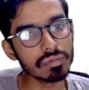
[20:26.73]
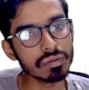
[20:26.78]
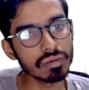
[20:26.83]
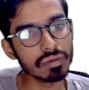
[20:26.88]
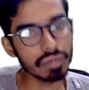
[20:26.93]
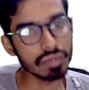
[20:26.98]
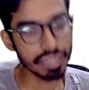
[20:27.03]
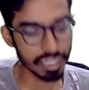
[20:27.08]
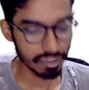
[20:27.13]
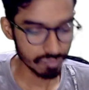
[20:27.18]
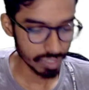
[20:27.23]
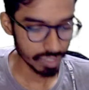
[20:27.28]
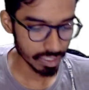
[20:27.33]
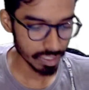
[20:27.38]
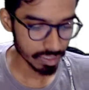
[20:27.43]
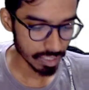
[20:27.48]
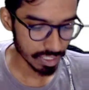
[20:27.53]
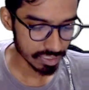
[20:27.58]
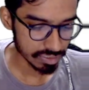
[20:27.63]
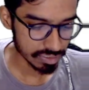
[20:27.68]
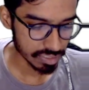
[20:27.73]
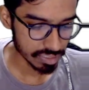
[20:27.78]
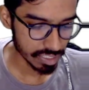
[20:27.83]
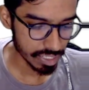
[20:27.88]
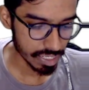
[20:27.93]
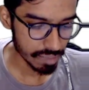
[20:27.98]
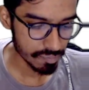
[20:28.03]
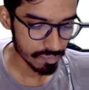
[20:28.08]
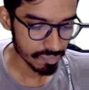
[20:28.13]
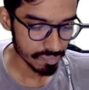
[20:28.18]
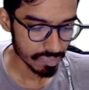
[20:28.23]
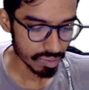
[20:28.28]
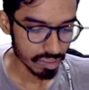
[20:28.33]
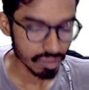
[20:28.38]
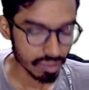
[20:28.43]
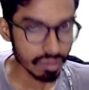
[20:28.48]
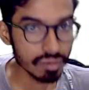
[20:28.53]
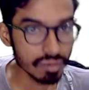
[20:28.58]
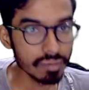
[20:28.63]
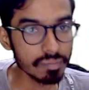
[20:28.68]
grade phi cross A
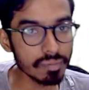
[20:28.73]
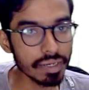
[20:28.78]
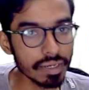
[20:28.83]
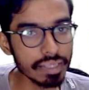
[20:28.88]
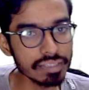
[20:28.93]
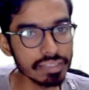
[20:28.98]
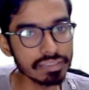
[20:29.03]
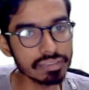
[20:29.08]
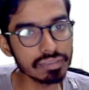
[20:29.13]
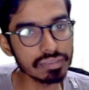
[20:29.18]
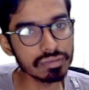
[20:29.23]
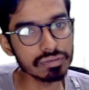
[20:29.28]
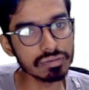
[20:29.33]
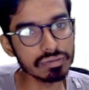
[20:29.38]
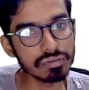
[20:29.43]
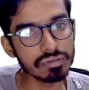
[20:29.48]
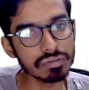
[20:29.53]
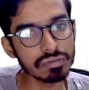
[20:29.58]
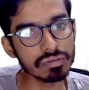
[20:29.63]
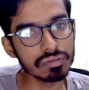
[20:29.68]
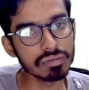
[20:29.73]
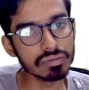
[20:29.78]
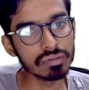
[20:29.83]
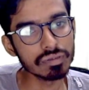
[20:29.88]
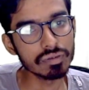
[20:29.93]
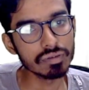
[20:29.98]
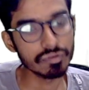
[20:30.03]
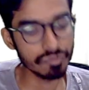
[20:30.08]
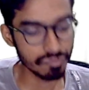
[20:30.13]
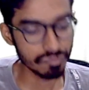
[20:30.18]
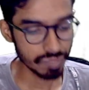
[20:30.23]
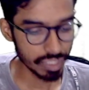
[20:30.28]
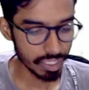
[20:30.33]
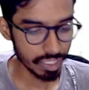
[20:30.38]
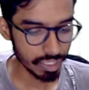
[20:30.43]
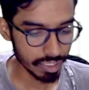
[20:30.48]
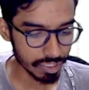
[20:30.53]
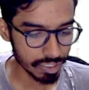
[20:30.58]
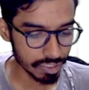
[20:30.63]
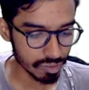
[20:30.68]
plus
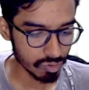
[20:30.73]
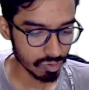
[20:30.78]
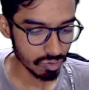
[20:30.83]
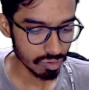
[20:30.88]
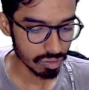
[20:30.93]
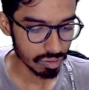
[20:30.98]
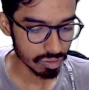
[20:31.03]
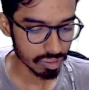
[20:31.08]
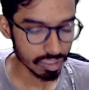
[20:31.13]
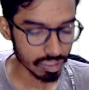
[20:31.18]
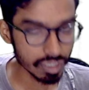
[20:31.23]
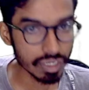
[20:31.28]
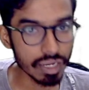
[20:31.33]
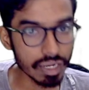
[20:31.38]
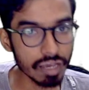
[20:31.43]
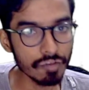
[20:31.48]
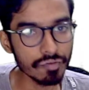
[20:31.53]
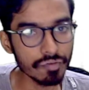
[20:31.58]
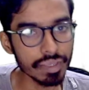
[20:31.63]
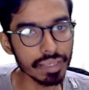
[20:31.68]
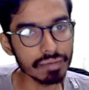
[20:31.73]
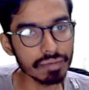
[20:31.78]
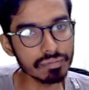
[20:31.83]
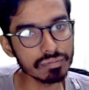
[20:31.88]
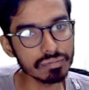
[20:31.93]
phi into curl of A.